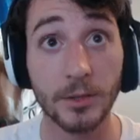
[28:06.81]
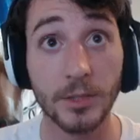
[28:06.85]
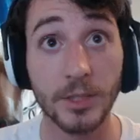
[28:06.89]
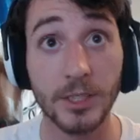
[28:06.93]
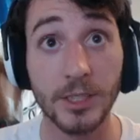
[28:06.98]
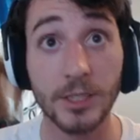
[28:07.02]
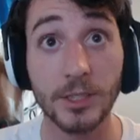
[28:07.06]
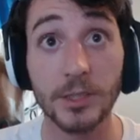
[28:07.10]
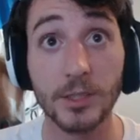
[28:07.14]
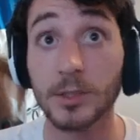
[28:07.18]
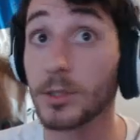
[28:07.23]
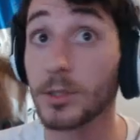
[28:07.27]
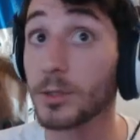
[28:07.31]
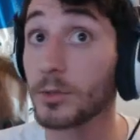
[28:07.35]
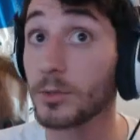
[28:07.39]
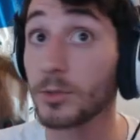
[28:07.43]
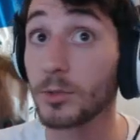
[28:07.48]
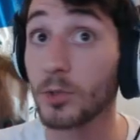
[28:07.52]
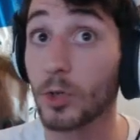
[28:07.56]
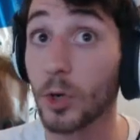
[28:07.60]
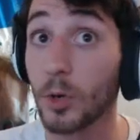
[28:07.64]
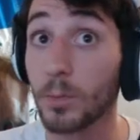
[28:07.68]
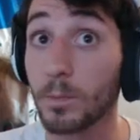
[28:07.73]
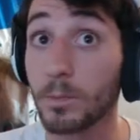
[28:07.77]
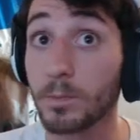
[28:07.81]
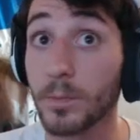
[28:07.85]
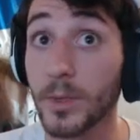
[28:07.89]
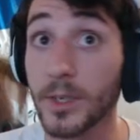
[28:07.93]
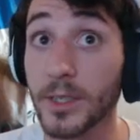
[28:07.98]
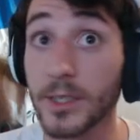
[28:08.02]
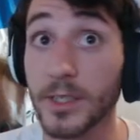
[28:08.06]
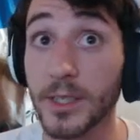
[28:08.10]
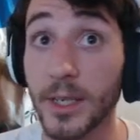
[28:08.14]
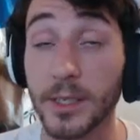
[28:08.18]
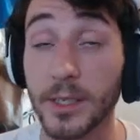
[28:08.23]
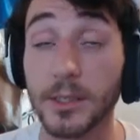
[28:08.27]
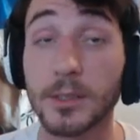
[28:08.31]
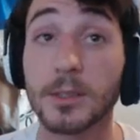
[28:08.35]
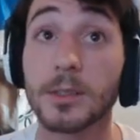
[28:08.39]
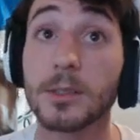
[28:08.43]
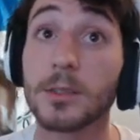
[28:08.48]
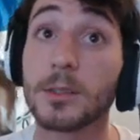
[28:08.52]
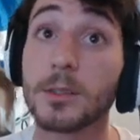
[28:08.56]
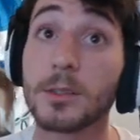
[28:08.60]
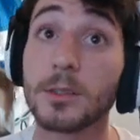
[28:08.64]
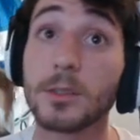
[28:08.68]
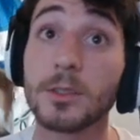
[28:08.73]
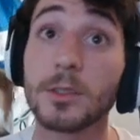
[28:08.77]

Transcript: Just don't exist.